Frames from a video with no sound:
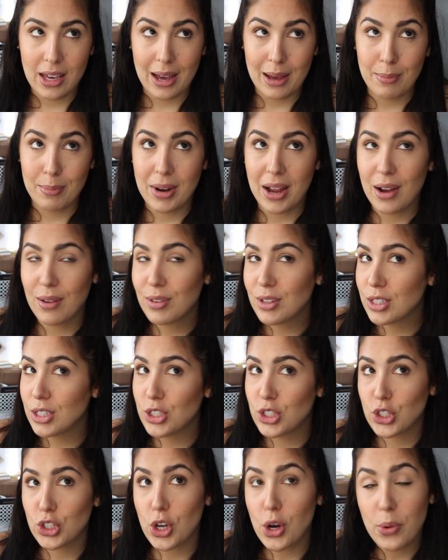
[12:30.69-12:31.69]
I'm not really
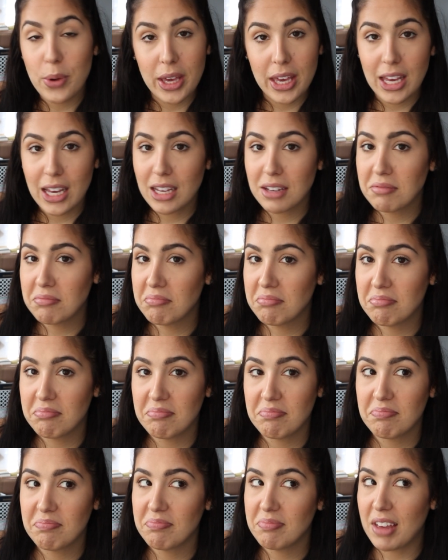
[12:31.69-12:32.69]
showing
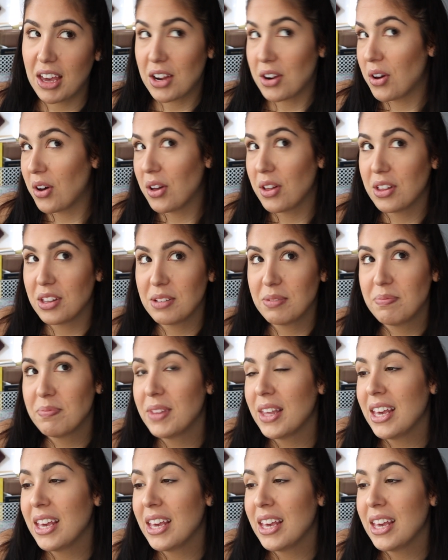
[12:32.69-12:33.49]
at all.